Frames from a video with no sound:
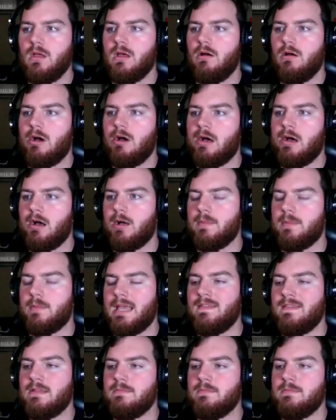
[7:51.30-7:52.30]

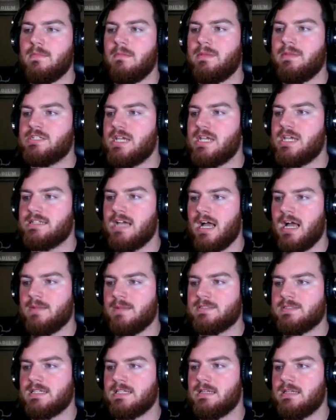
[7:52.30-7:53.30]
And then BJ
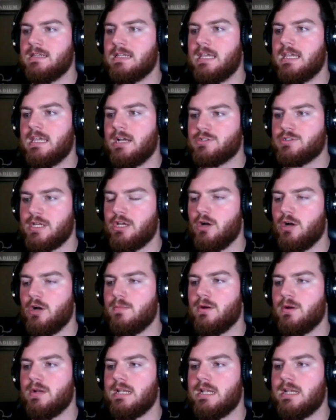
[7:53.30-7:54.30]
Thompson, Keandre
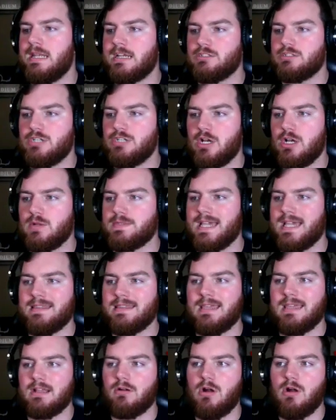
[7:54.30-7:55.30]
Coburn, and Nick Jones, I
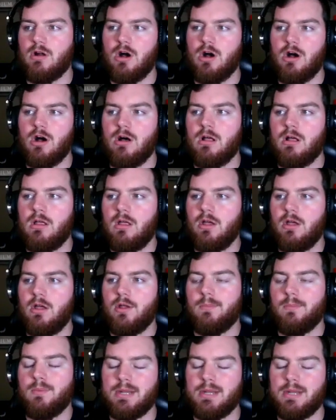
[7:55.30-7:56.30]
think, are all
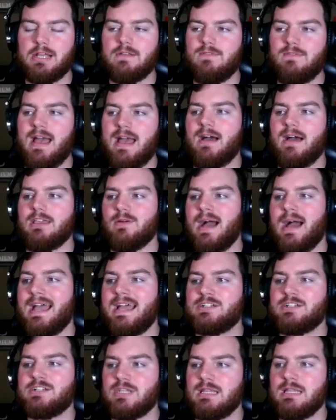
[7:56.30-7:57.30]
pretty good value.
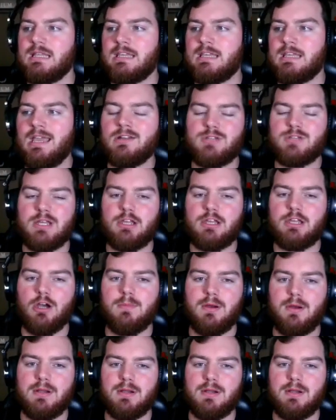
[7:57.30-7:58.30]
Keandre
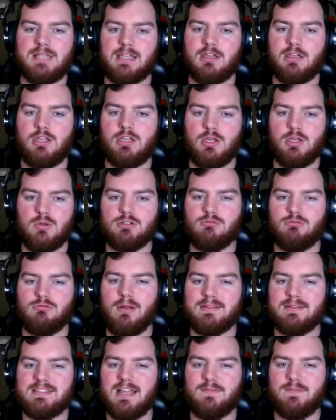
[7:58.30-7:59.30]
Coburn is like a huge
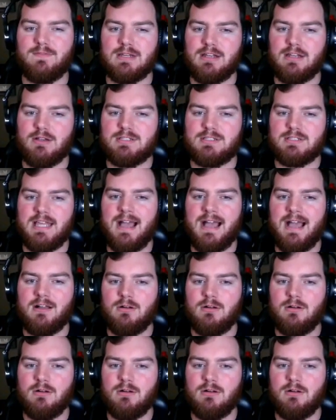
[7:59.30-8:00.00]
run stuffing nose tackle.